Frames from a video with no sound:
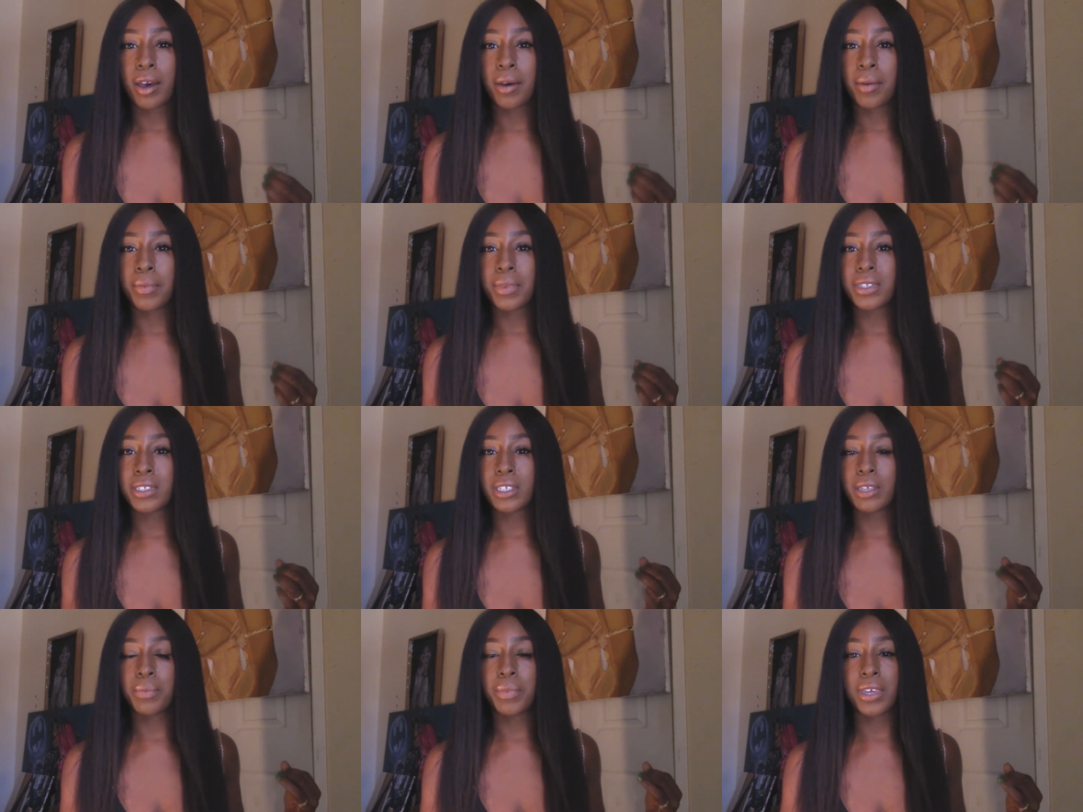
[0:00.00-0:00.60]
This
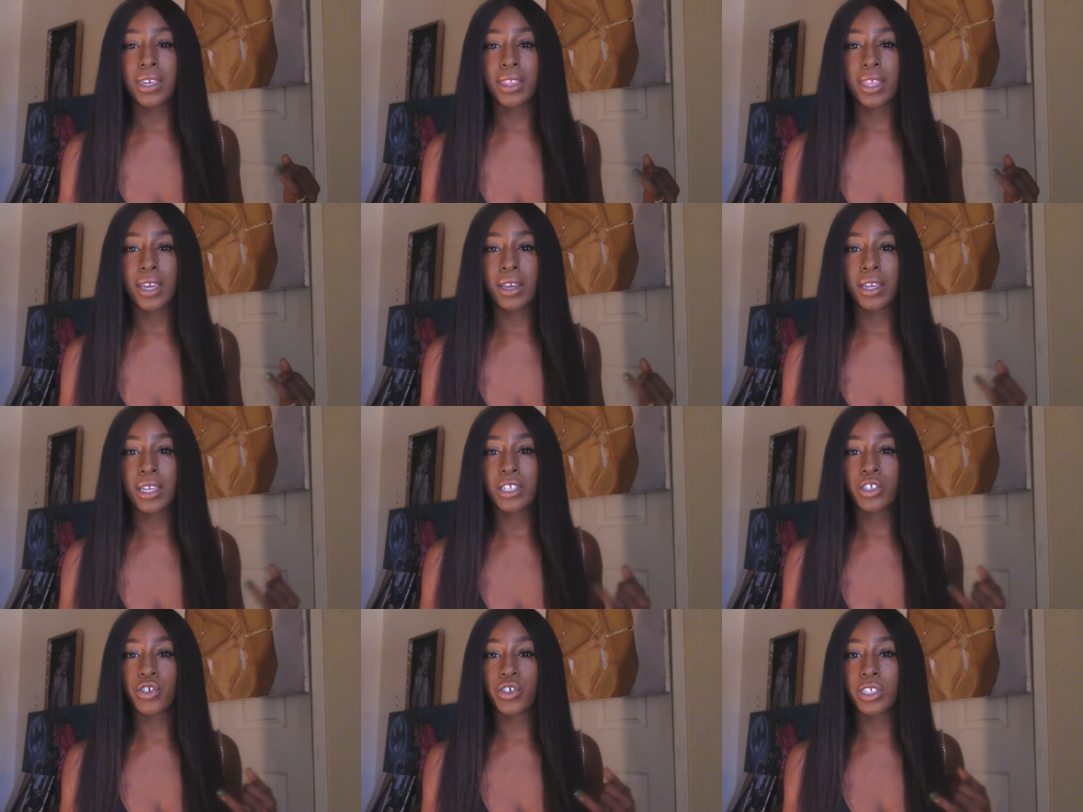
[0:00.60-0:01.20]
could be they're
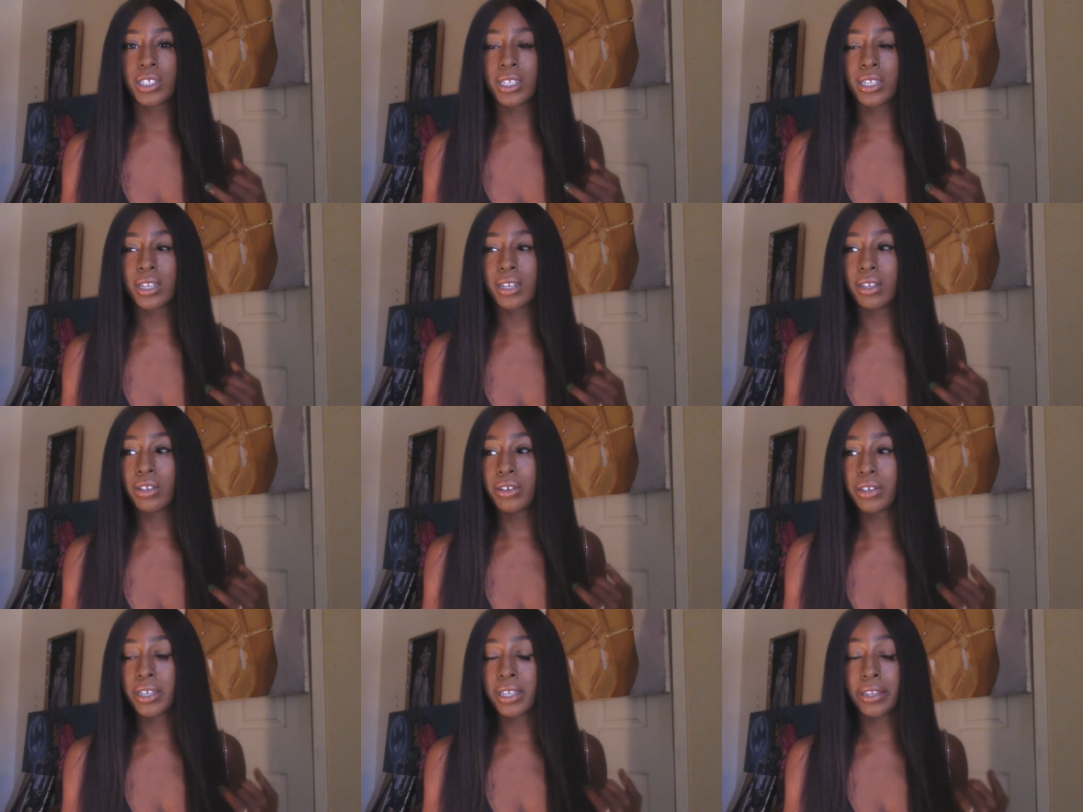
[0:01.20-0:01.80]
interested in
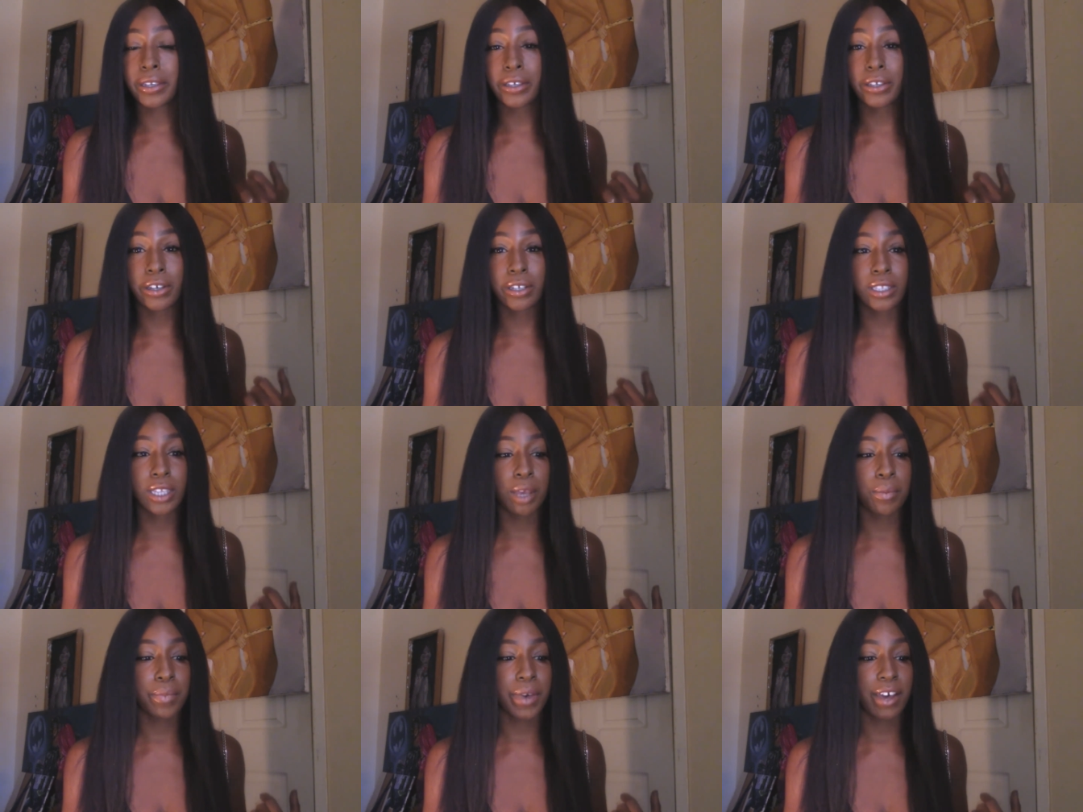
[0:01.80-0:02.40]
getting hooked
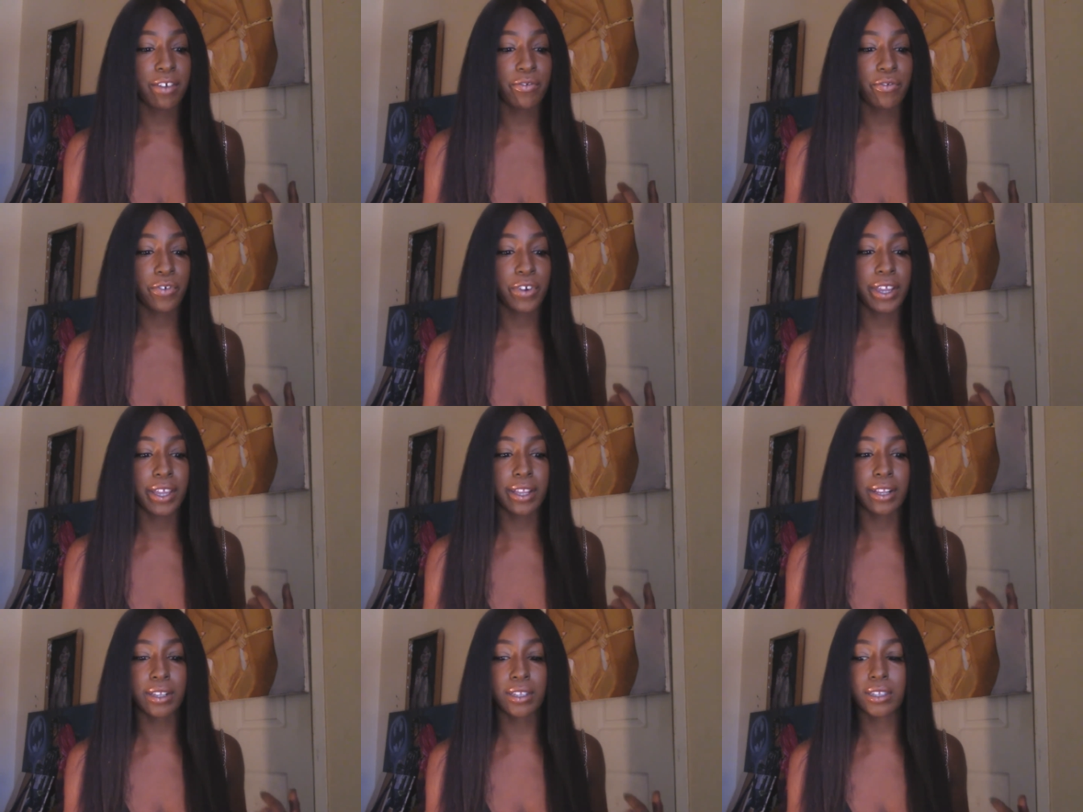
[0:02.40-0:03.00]
up by
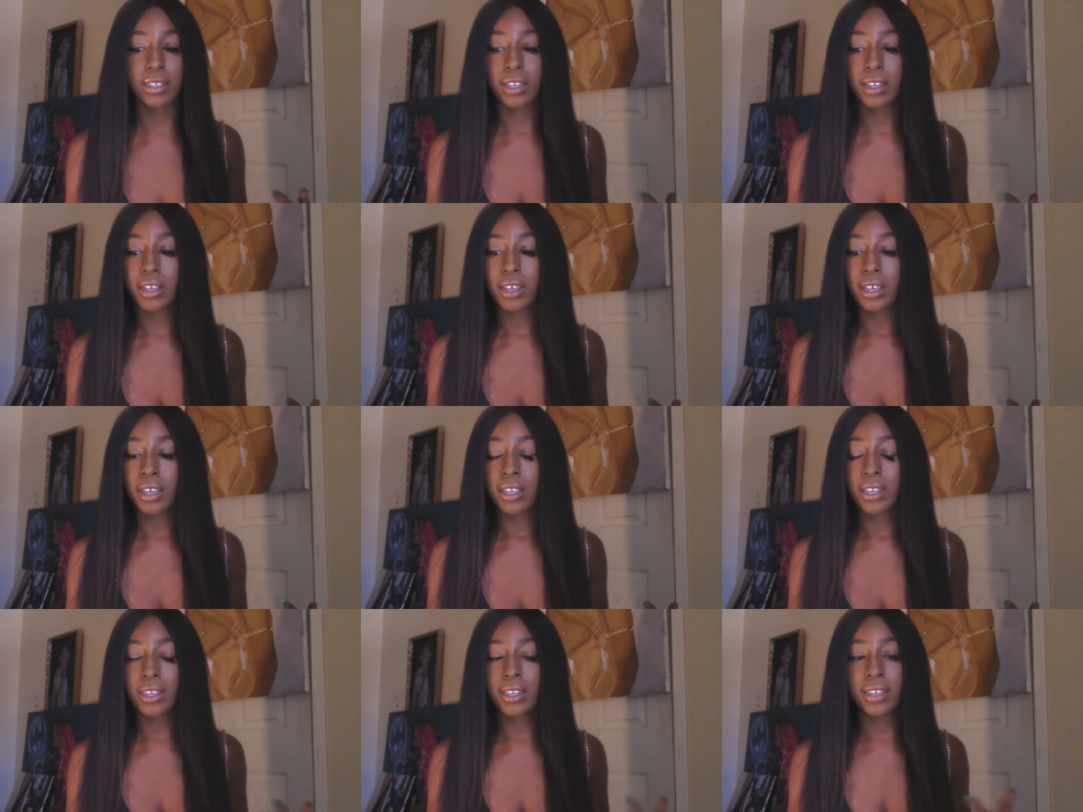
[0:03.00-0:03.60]
friends,
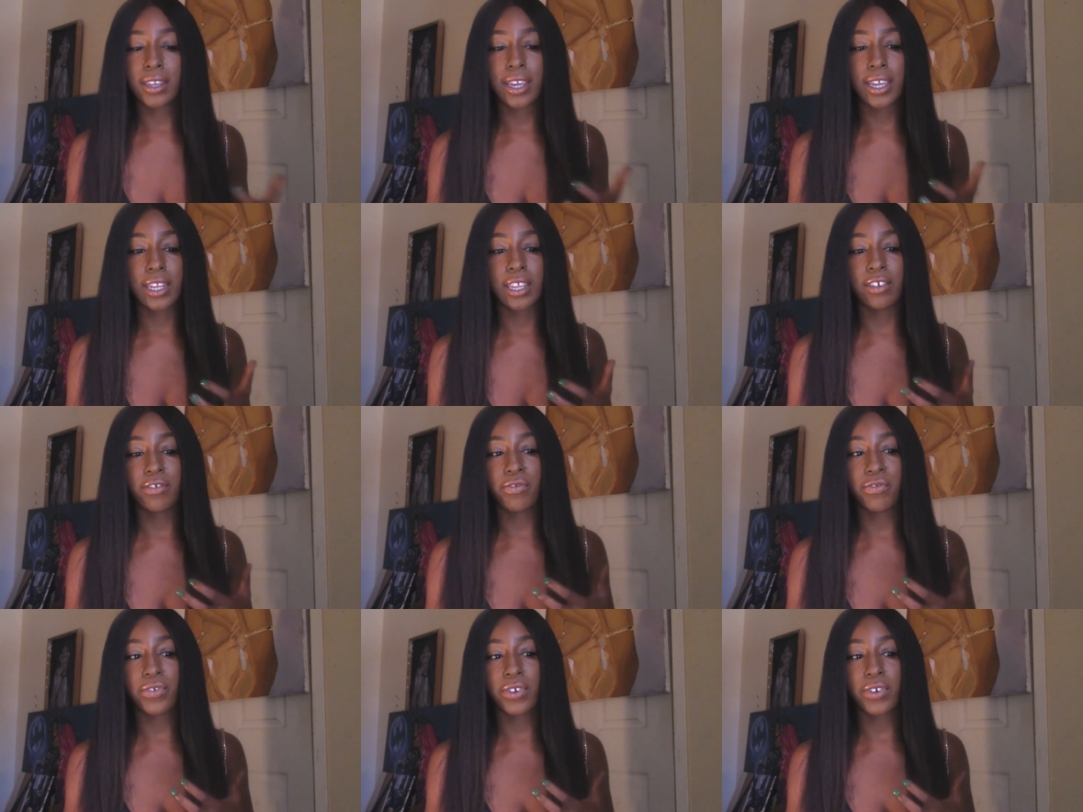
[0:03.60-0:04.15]
dating